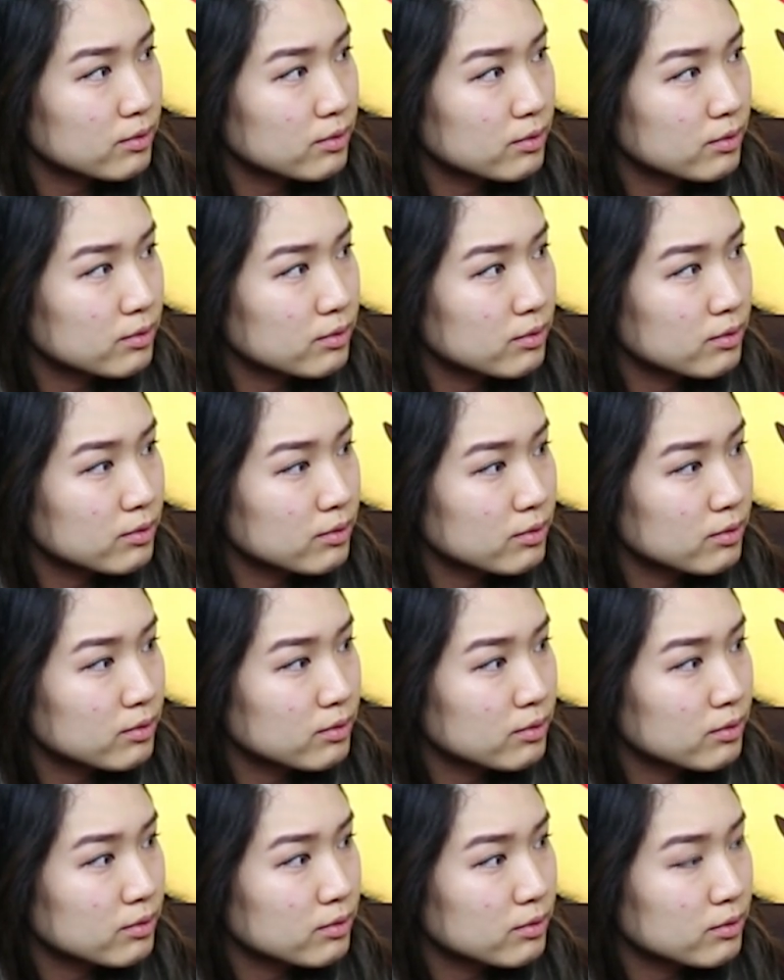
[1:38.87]

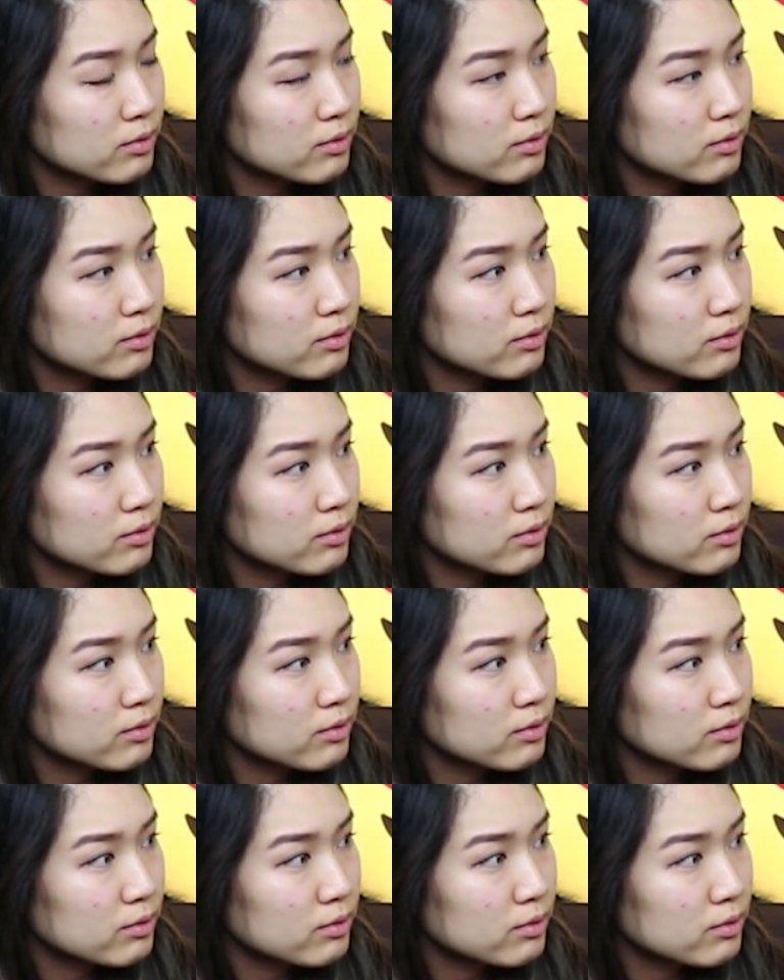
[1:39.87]

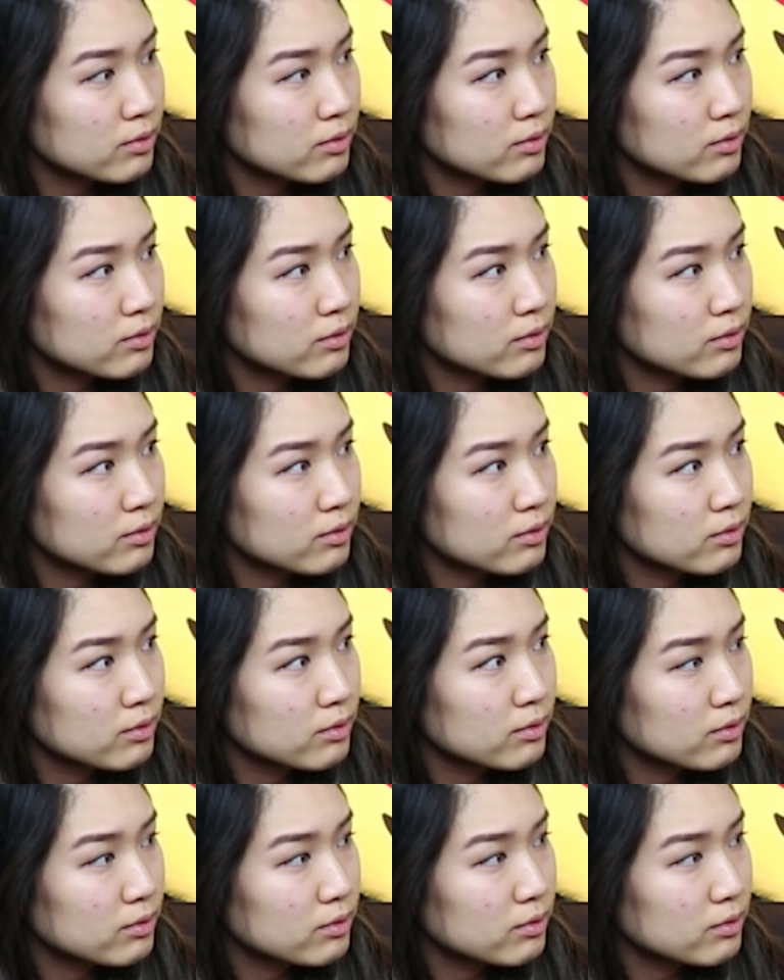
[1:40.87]

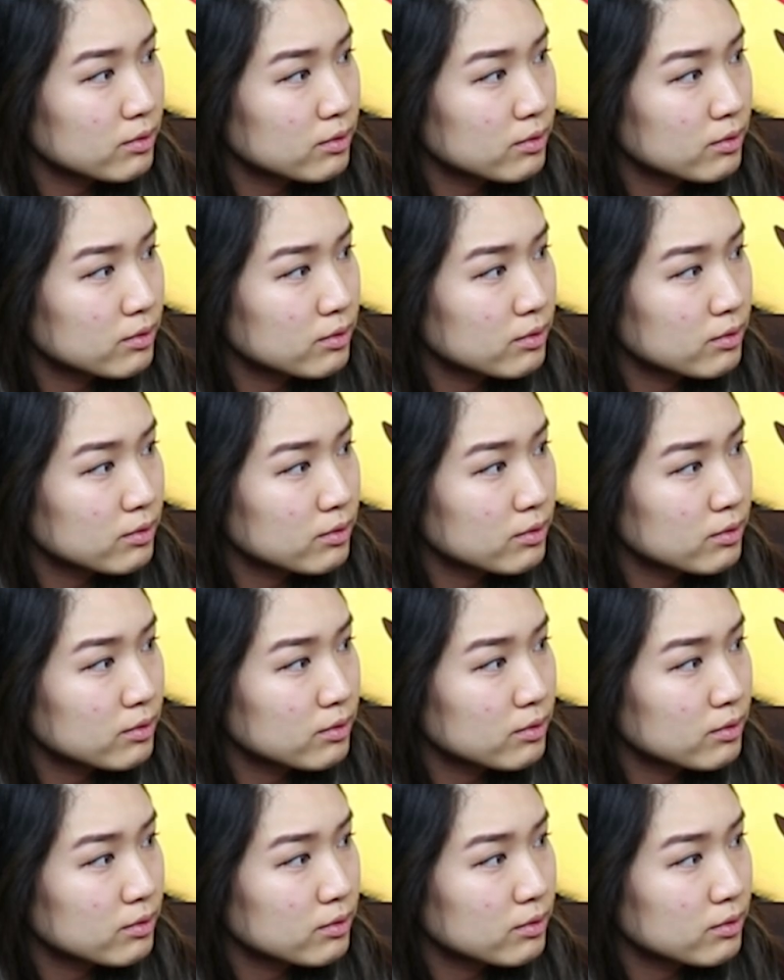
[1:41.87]
The person shown says nothing.